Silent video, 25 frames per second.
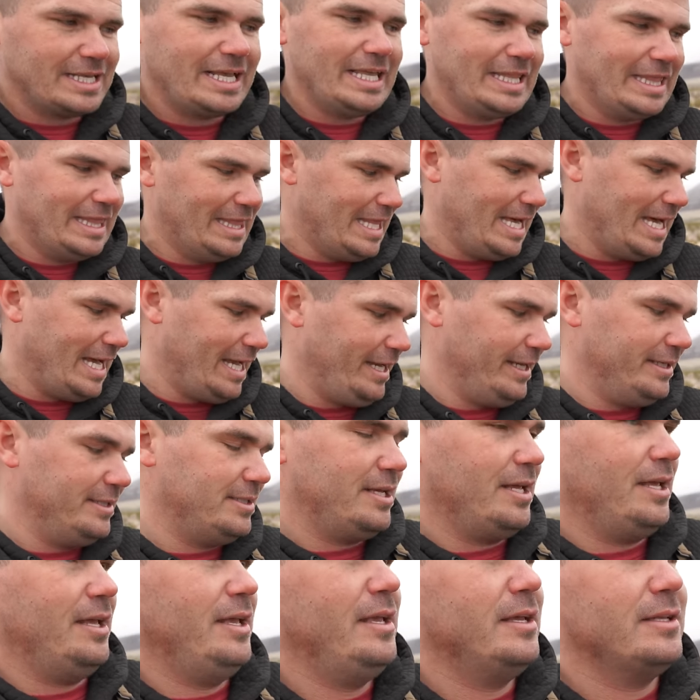and
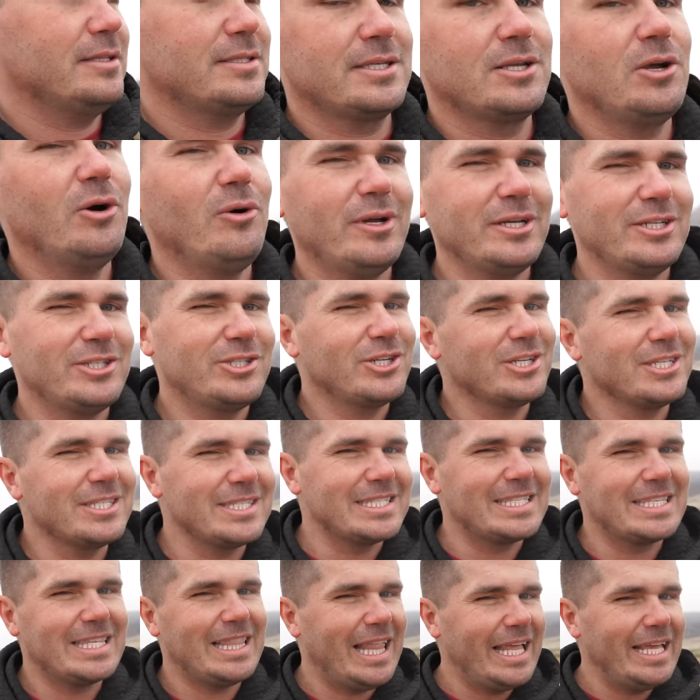light. It's going
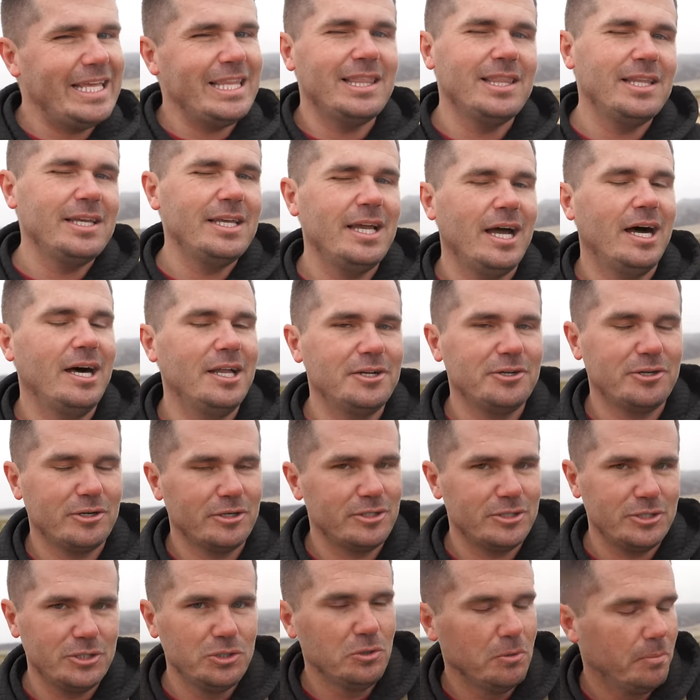just slightly
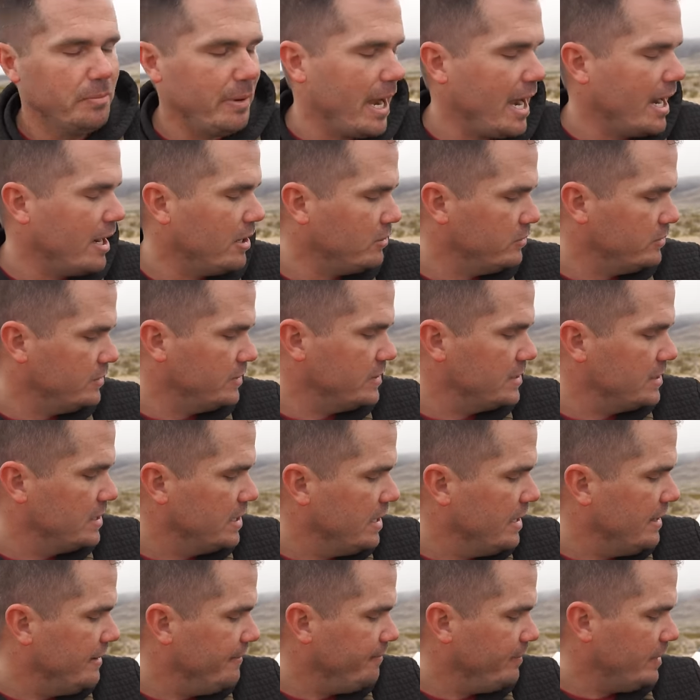under 2 pounds.
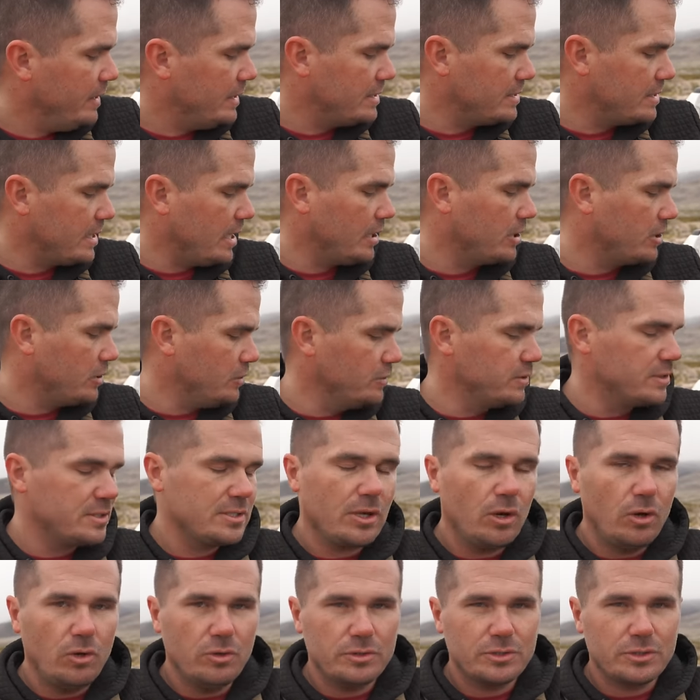It's Sako's
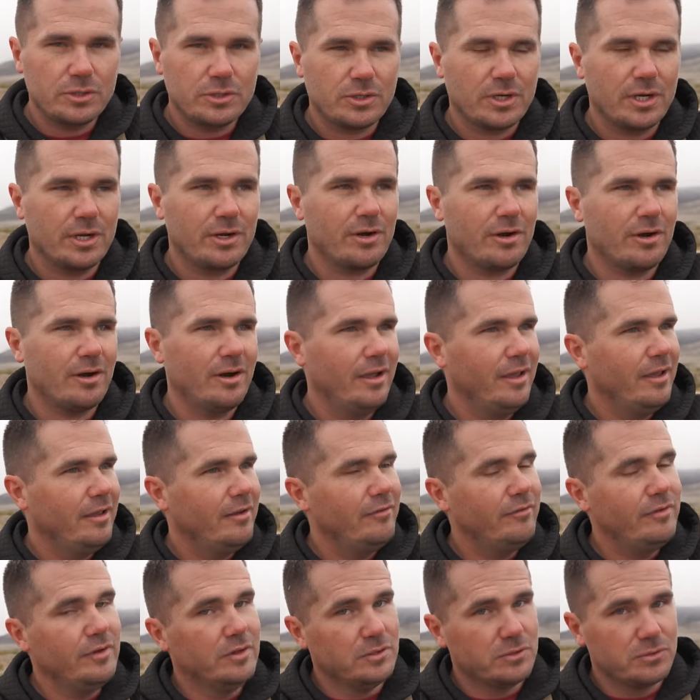own trigger.
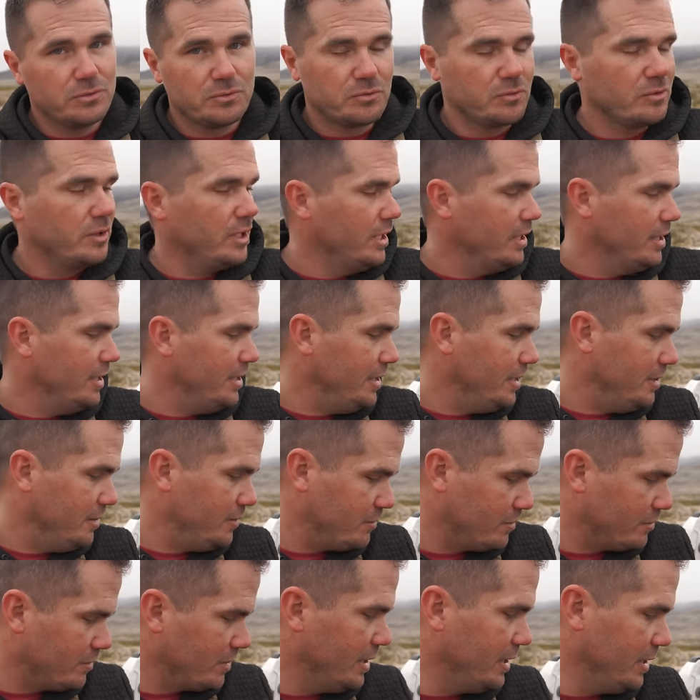Feels really,
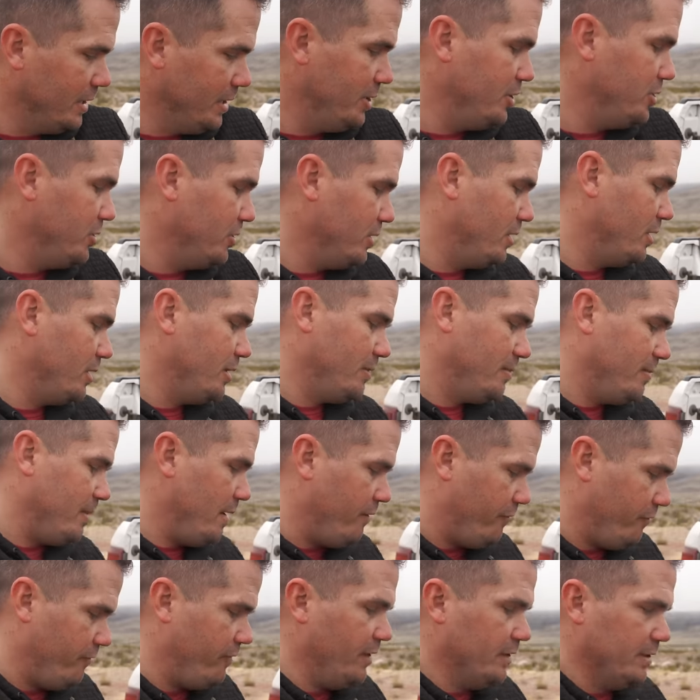really good.
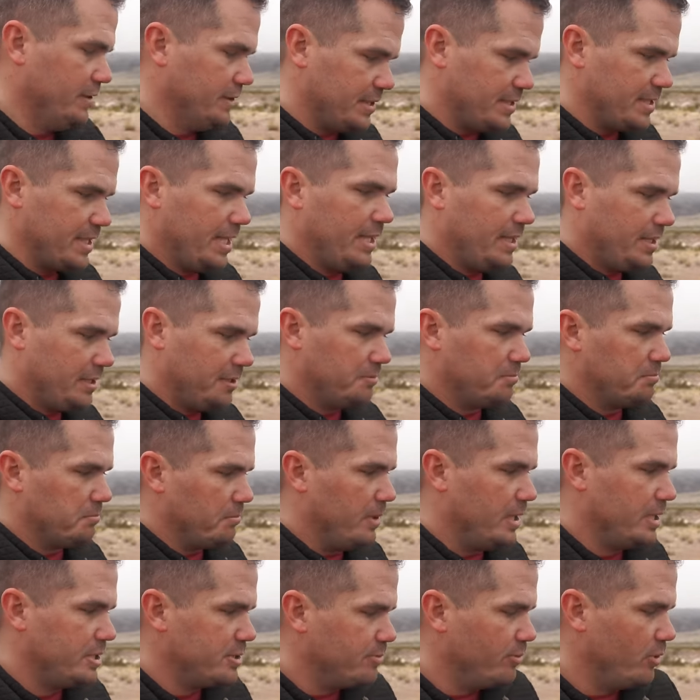It feels like a
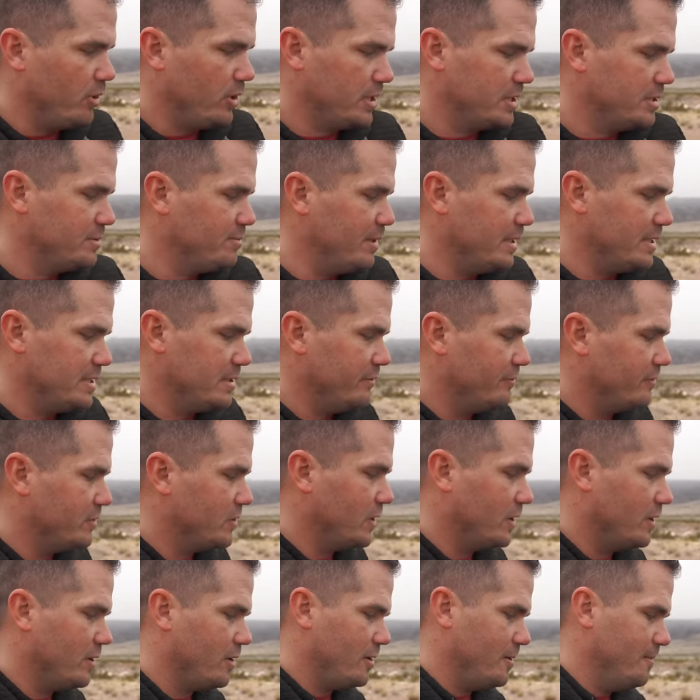much more expensive
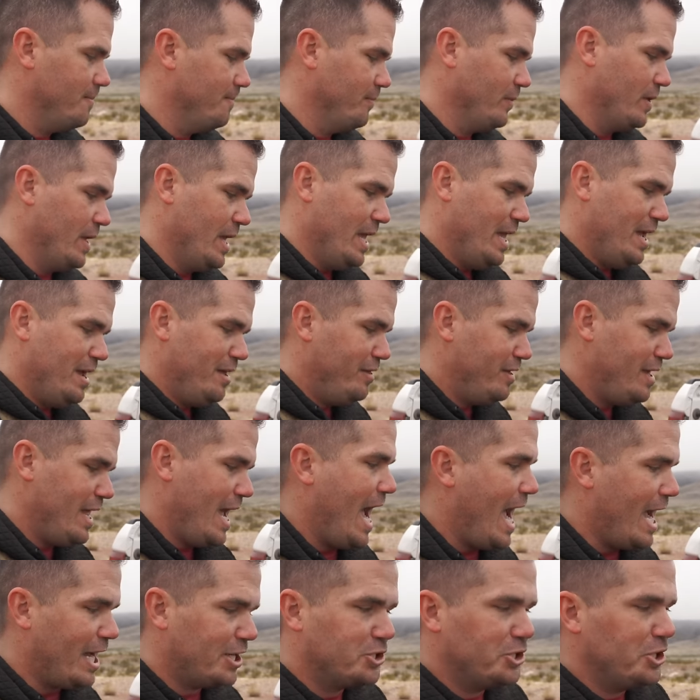trigger. The
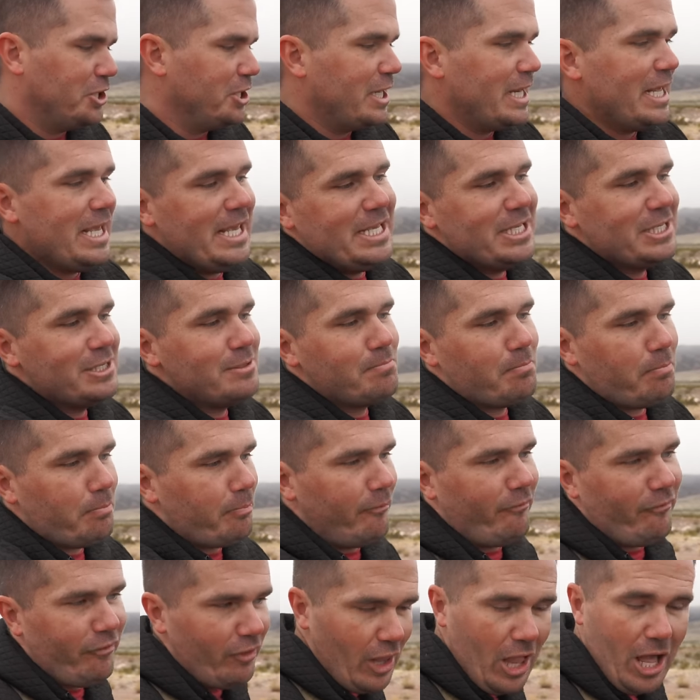action is
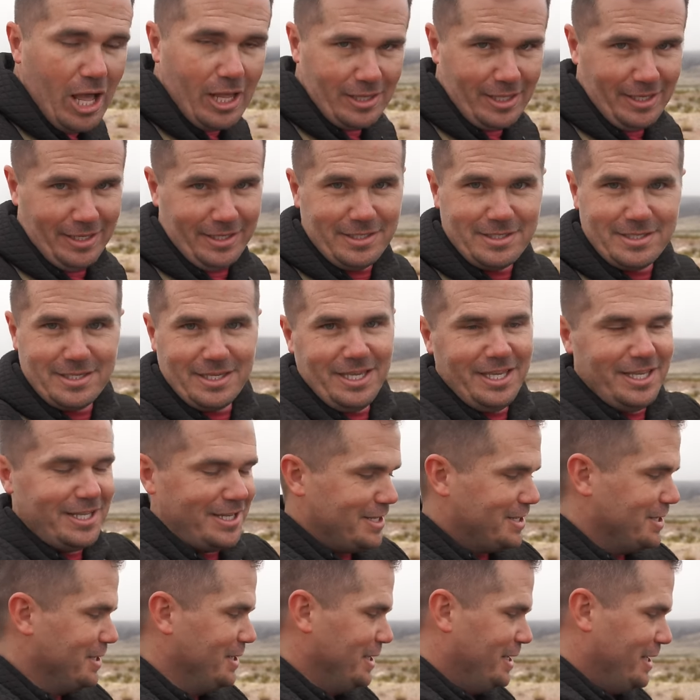flawless.
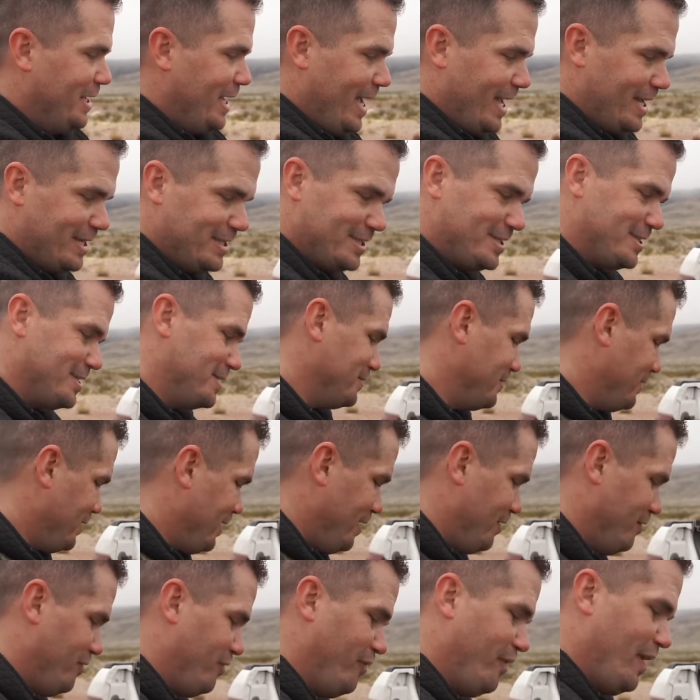It has
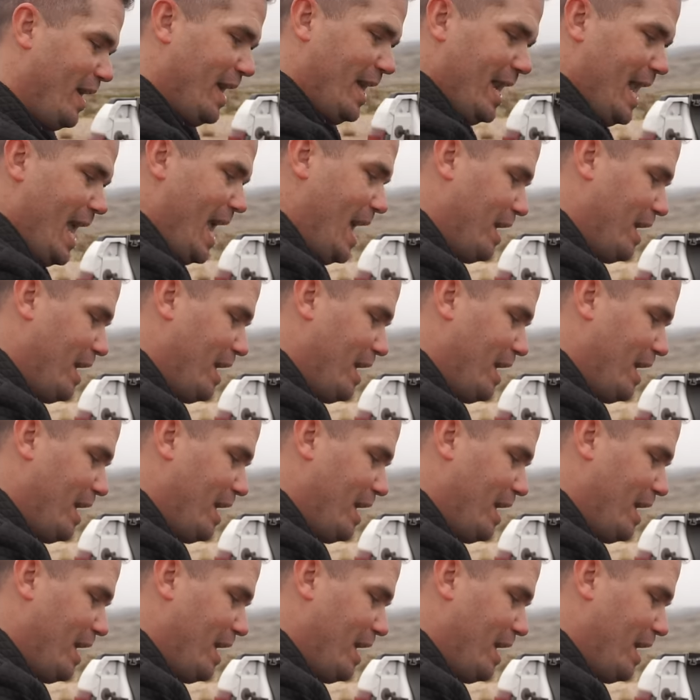fed